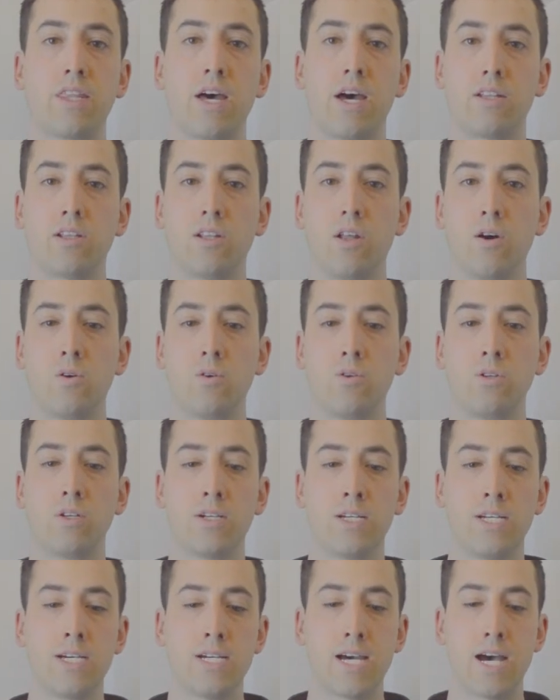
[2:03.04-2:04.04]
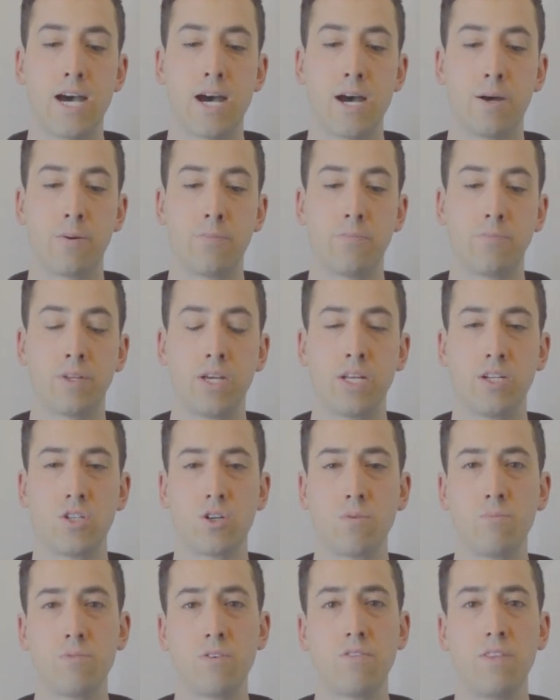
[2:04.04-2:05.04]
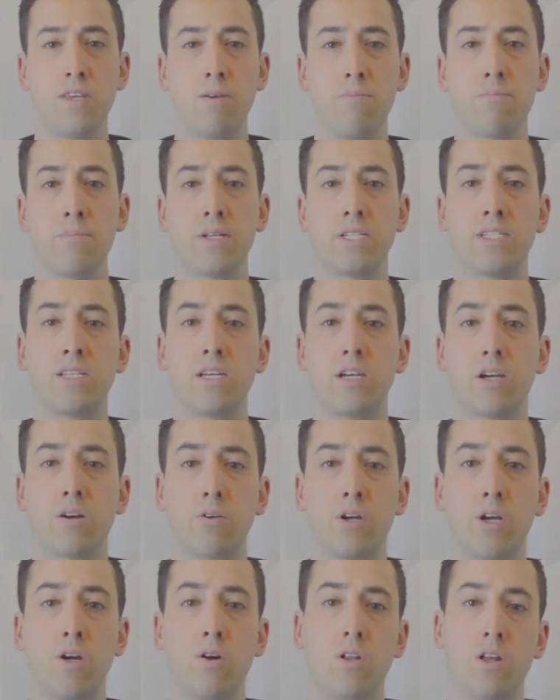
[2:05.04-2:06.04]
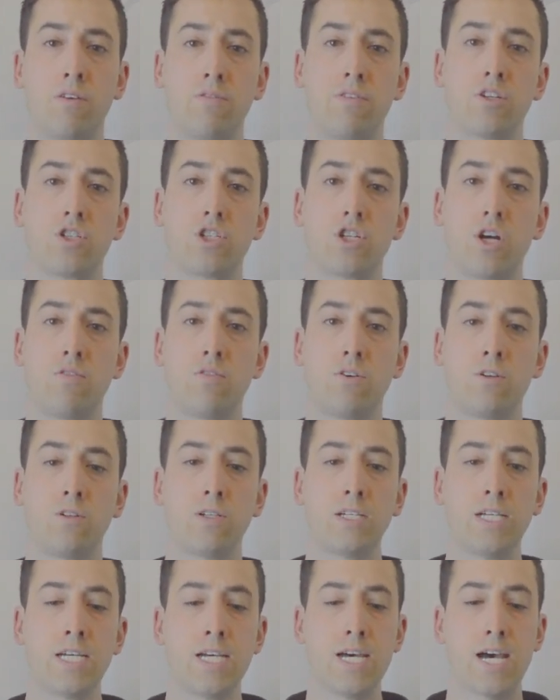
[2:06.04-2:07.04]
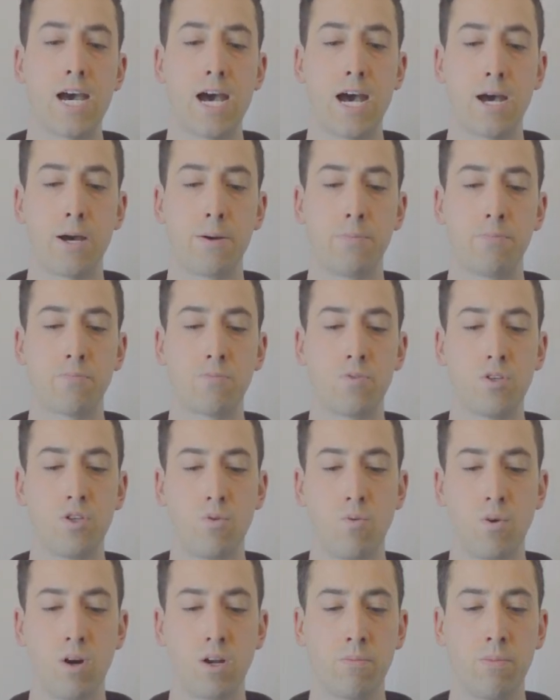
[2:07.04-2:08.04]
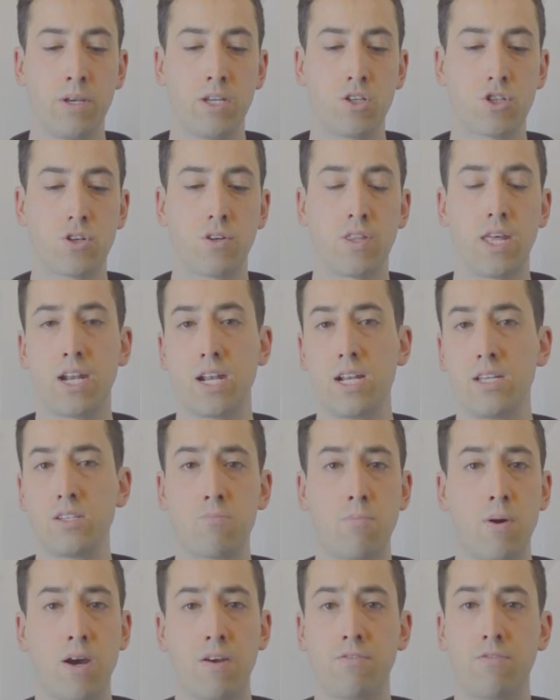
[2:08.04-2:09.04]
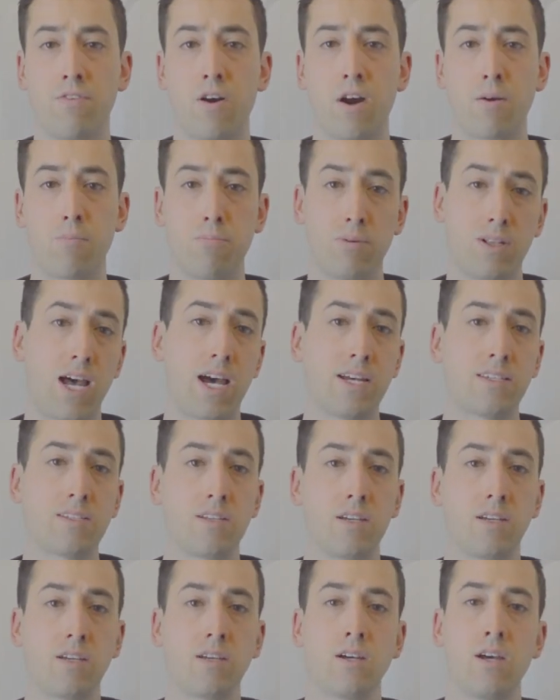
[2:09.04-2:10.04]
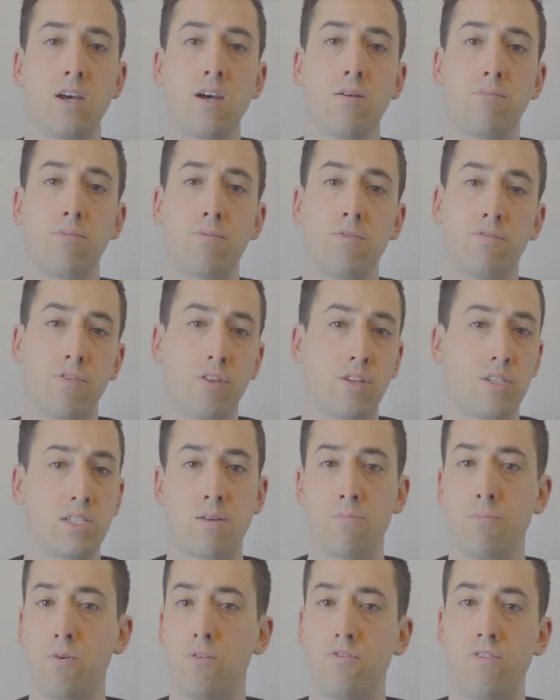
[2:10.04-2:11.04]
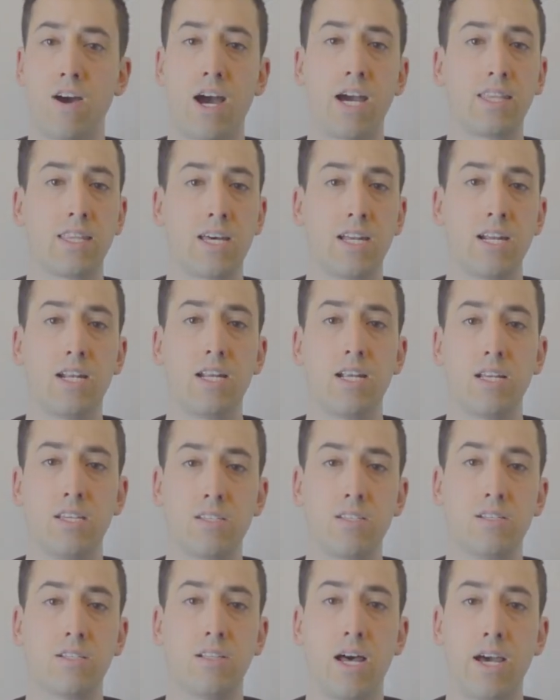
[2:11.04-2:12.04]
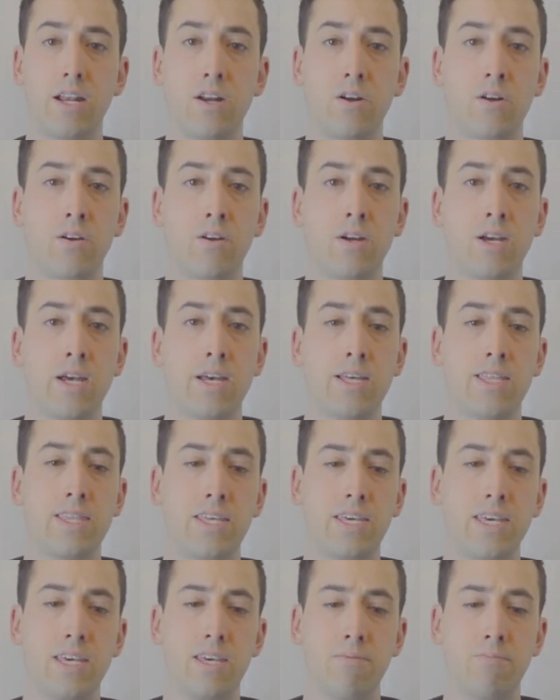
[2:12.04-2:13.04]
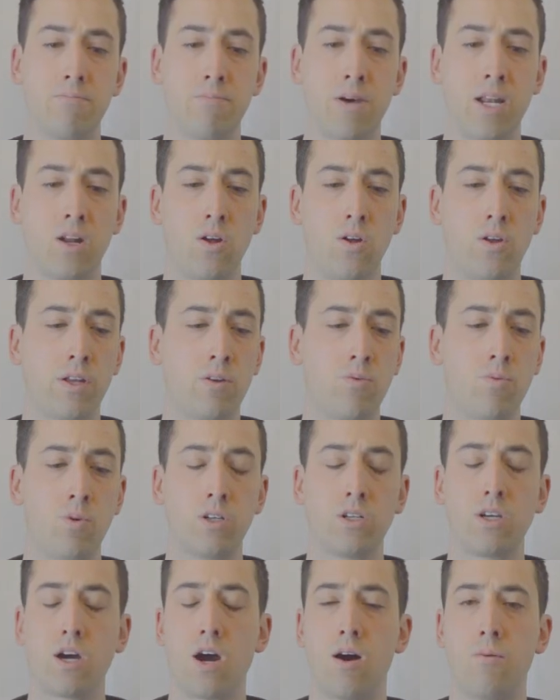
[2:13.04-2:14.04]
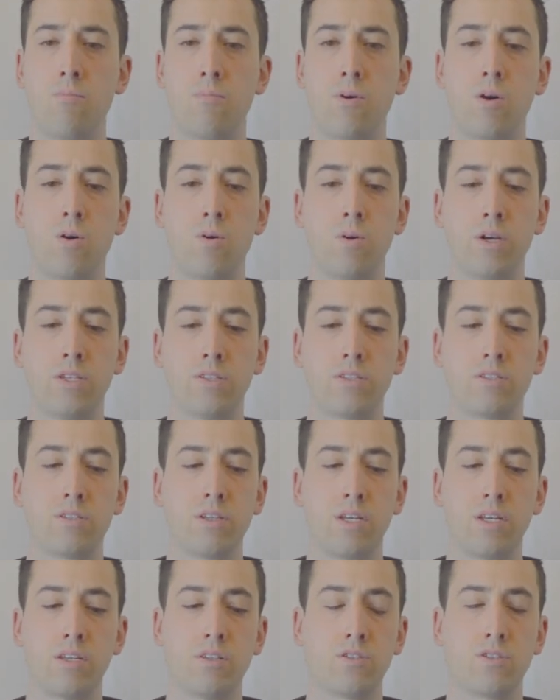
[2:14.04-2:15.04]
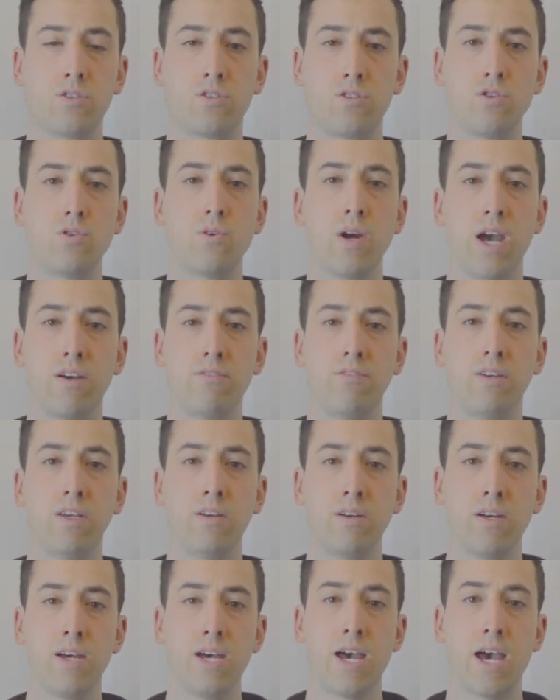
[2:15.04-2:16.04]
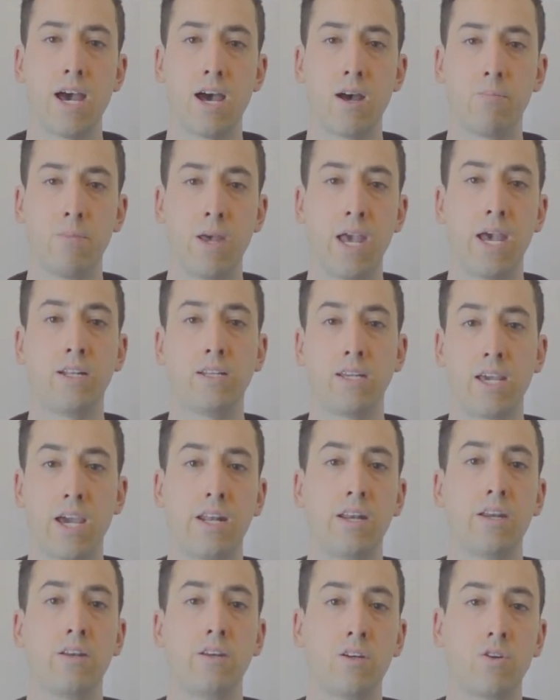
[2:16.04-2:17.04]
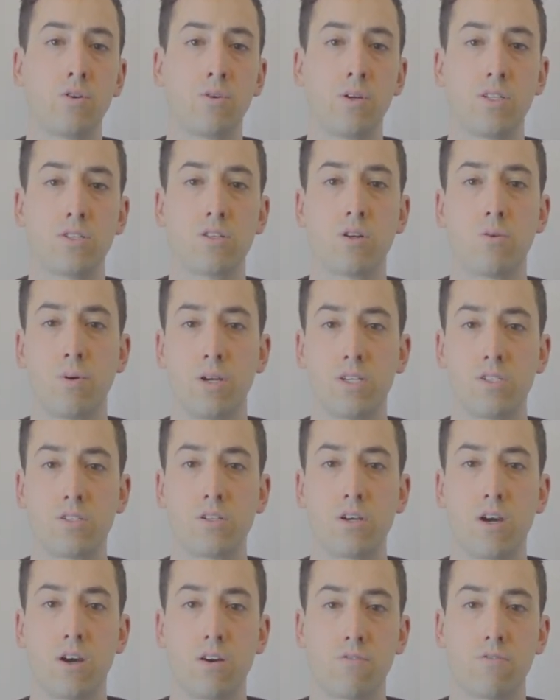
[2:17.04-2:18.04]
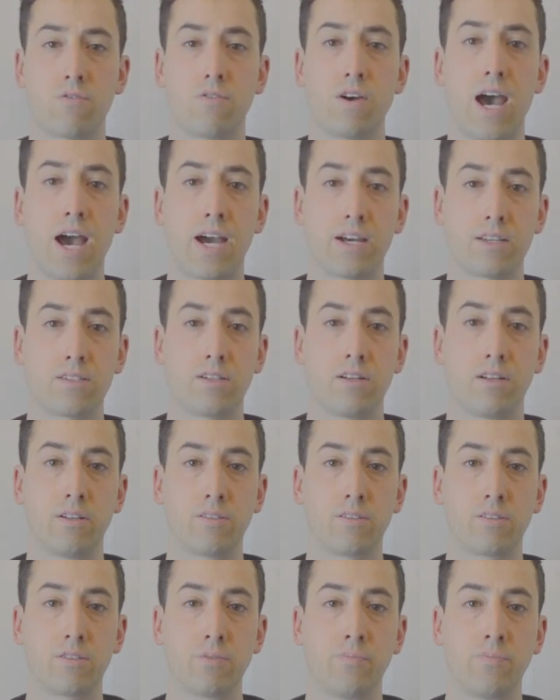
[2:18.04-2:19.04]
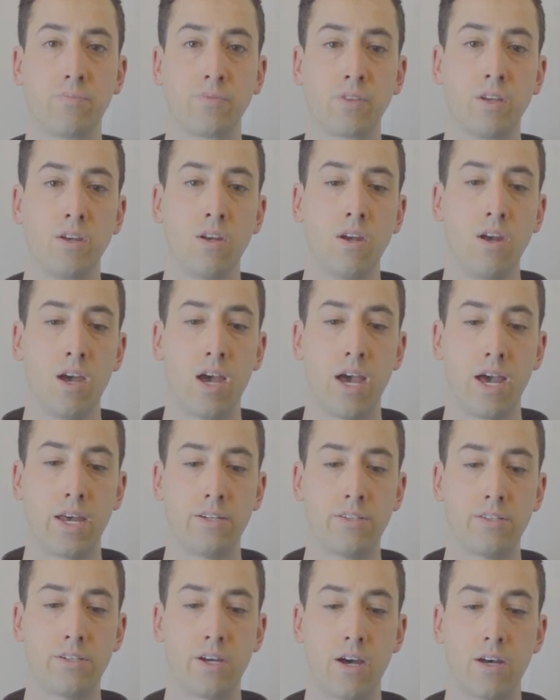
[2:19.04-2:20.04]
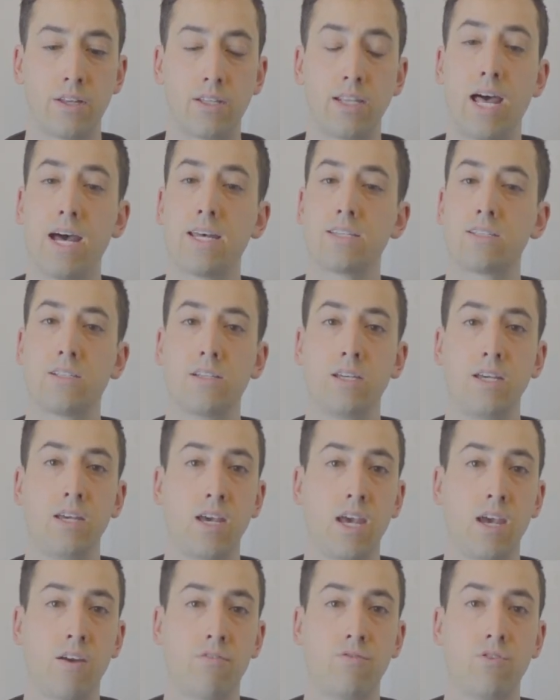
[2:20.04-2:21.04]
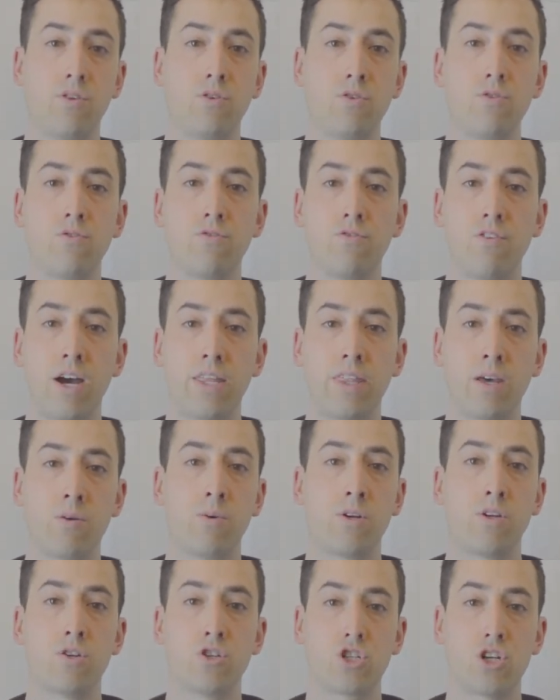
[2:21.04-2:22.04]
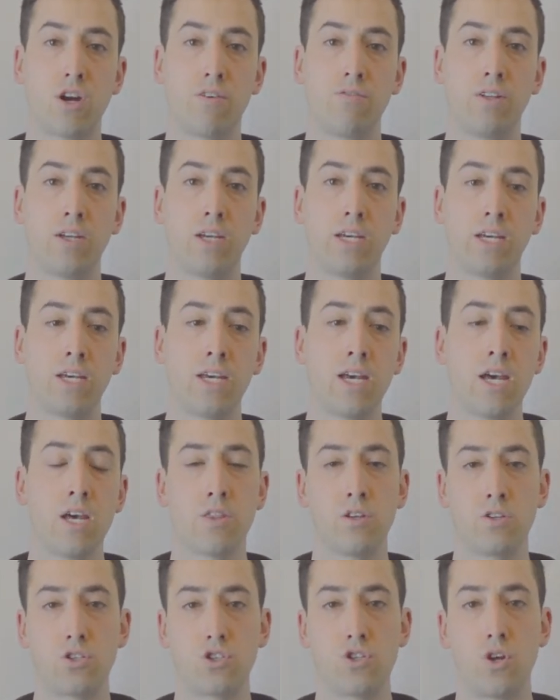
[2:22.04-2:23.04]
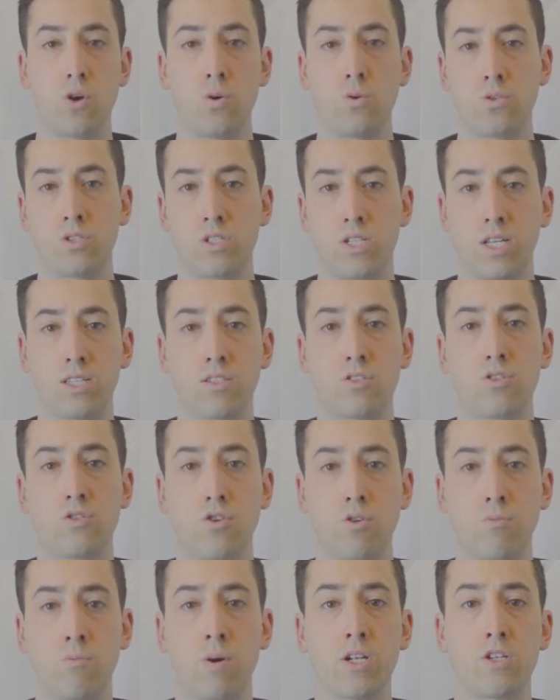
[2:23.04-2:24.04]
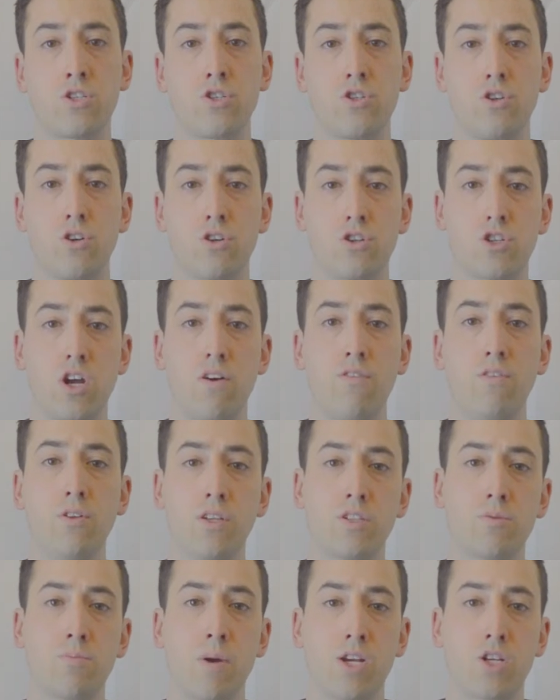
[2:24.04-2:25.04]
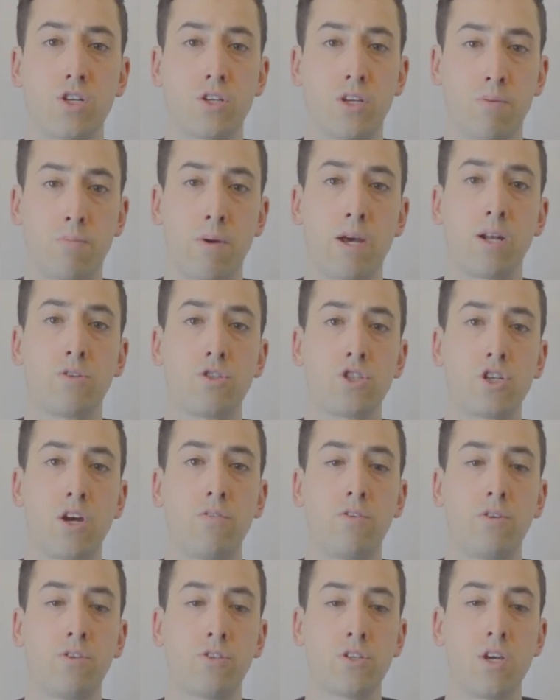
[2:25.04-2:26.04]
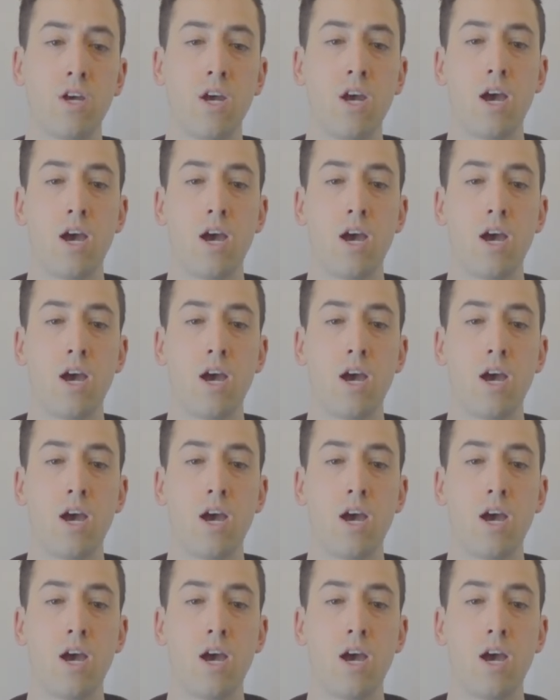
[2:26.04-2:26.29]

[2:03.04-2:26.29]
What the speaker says: that load. In terms of the material of the shovel, you want to make sure that it is by far plastic, for the simple fact that it is lighter. The metal and wood combo is too heavy and can increase the risk of accidents. And lastly, if you do find that when you're shoveling the snow sticks too much to your shovel, especially in metal shovels,